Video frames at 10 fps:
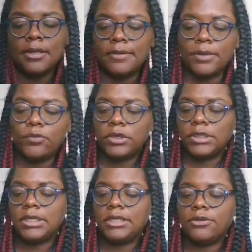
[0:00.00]
They want
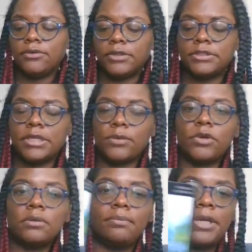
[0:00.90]
to heal this. They
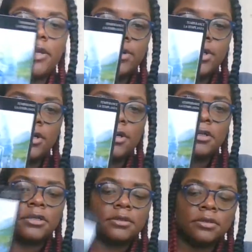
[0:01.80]
want to bear it
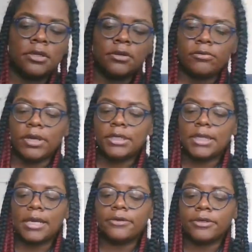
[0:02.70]
all. Right
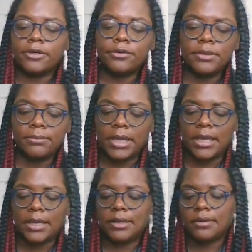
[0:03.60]
now, they're holding
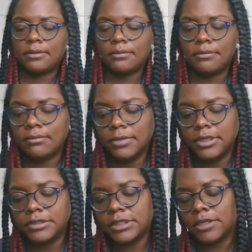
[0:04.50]
back
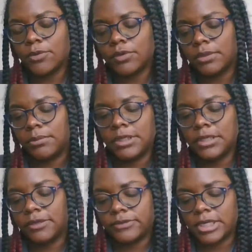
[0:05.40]
because they don't want to be
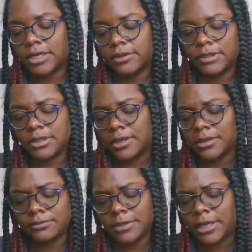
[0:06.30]
left out.
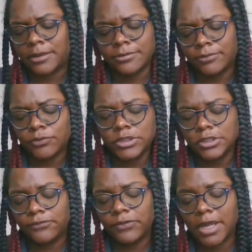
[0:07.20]
I, I, I don't, what's
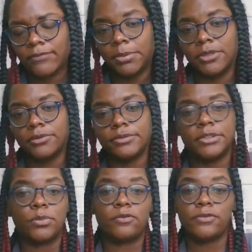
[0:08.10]
the Five of Pentacles
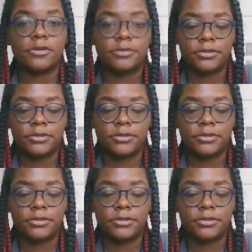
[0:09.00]
in reverse?